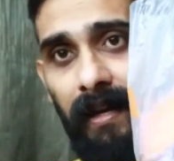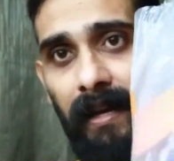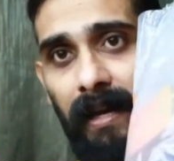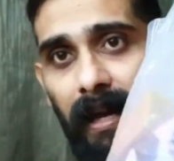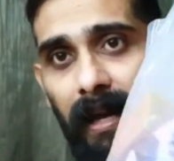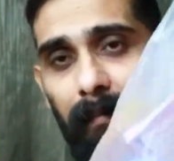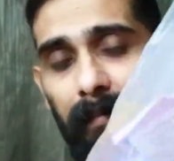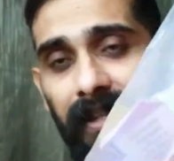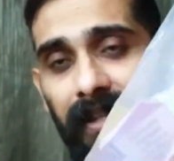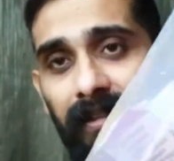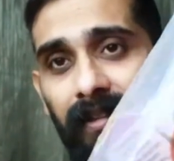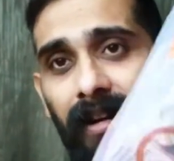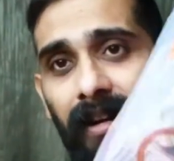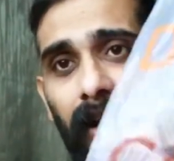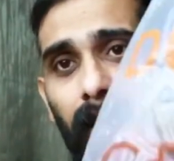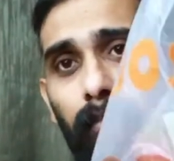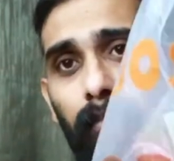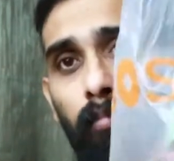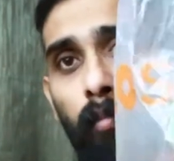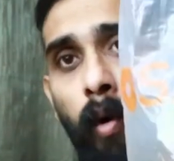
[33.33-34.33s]
I mean, there
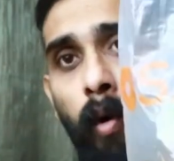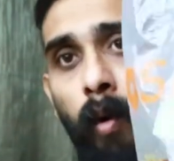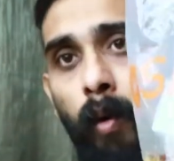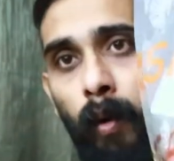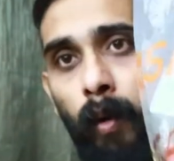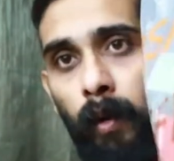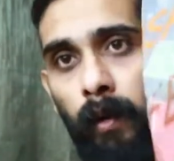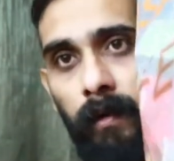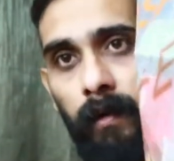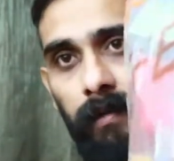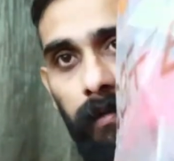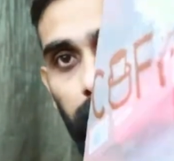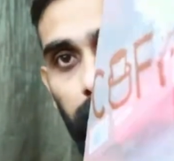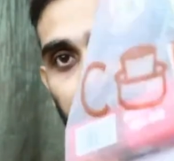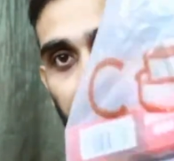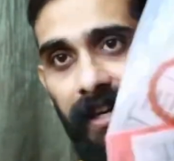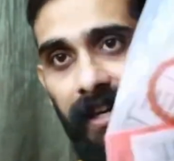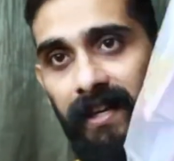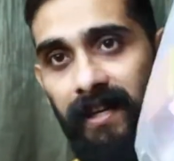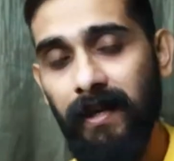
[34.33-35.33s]
are more,
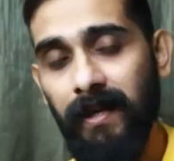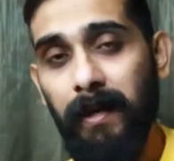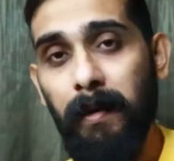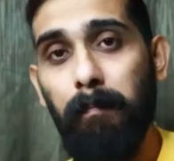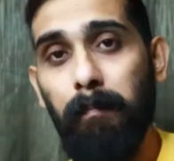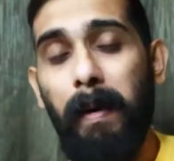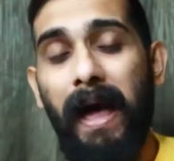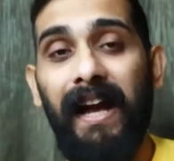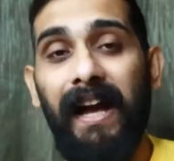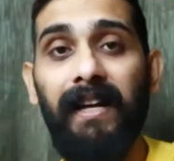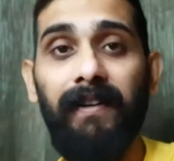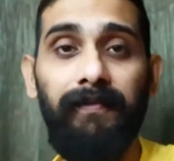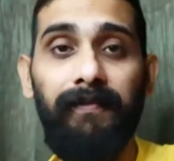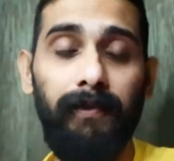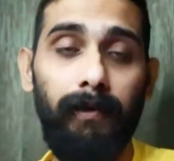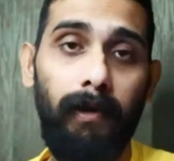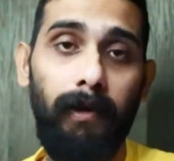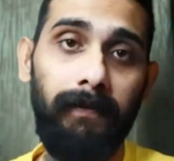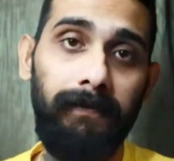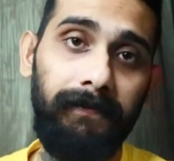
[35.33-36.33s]
okay, packet
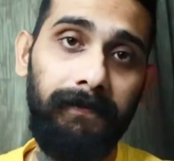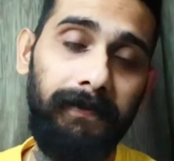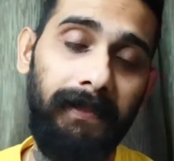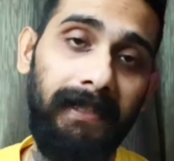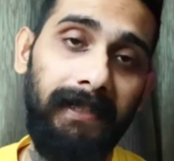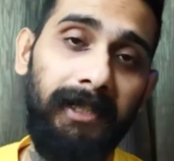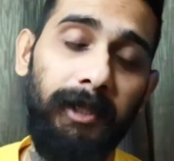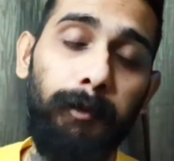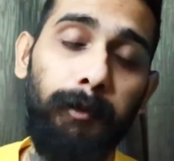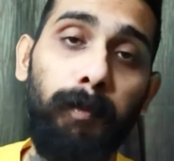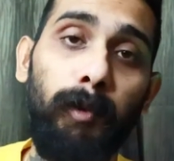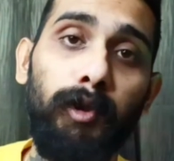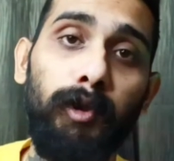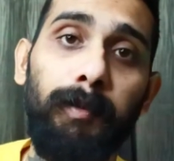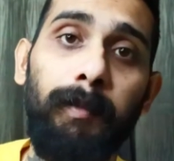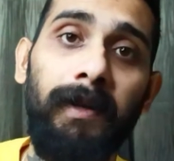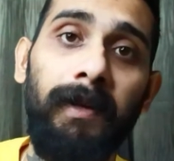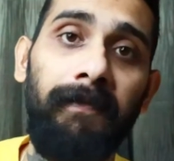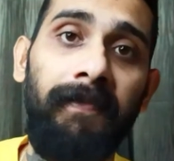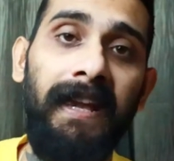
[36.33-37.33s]
full of
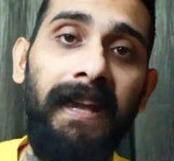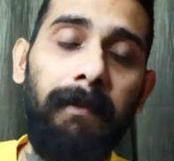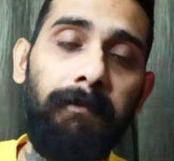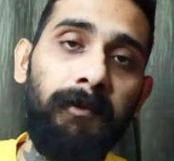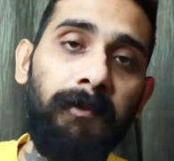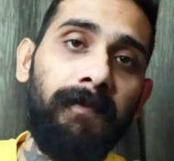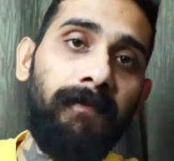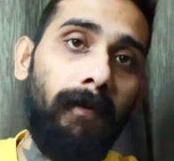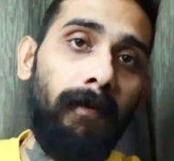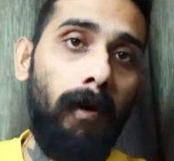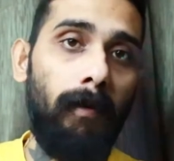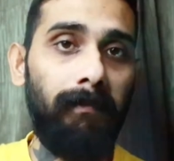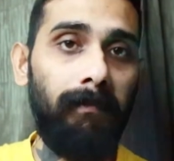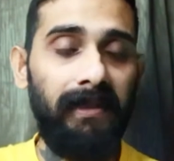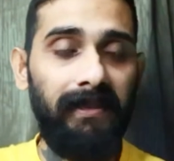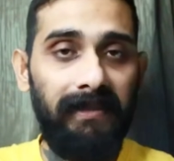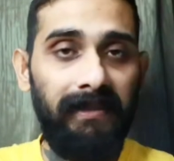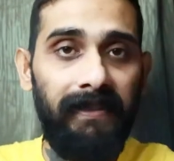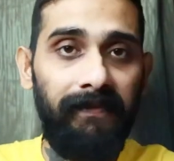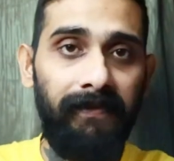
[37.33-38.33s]
disposable vapes from
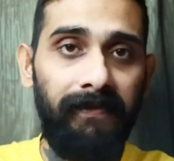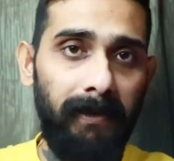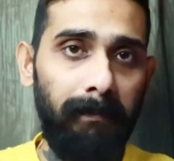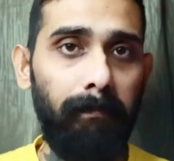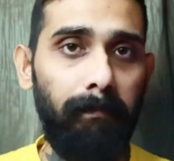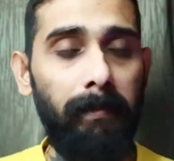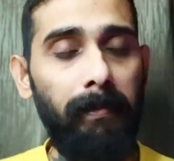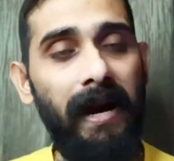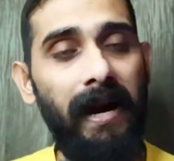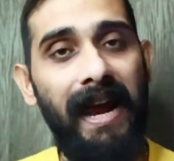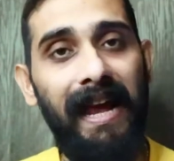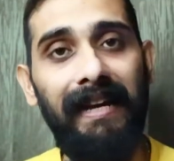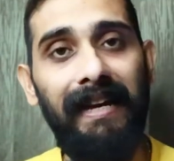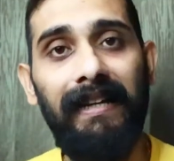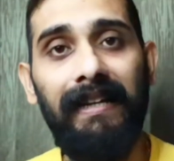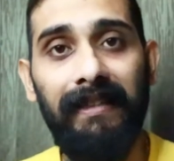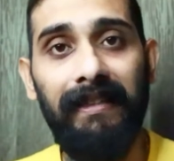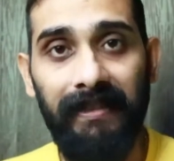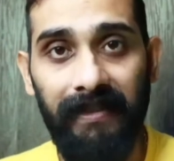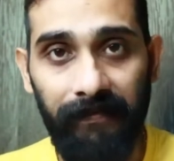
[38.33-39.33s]
different
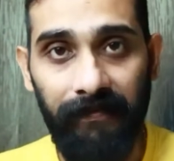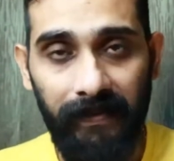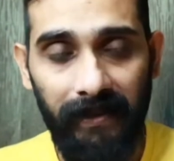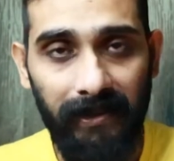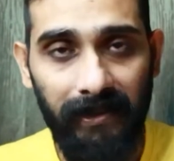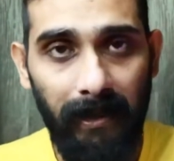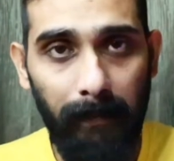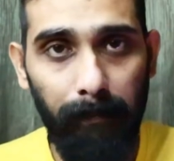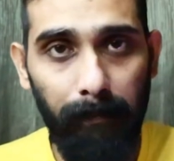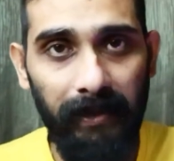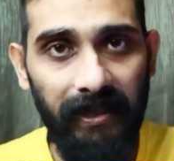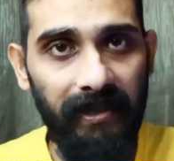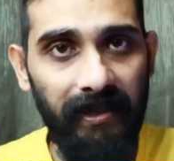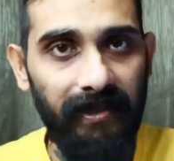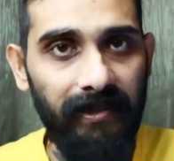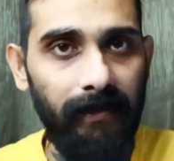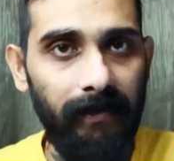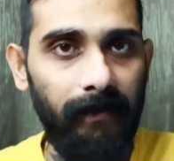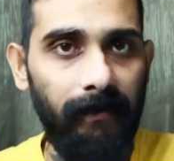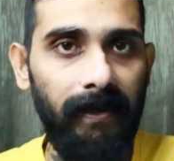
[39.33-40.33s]
brand and different
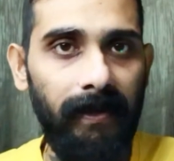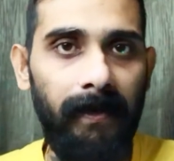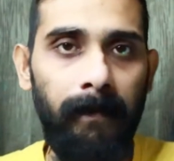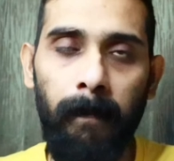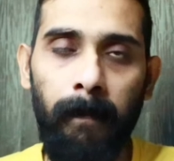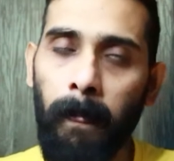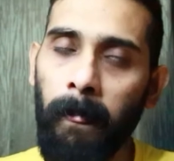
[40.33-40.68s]
companies, all right?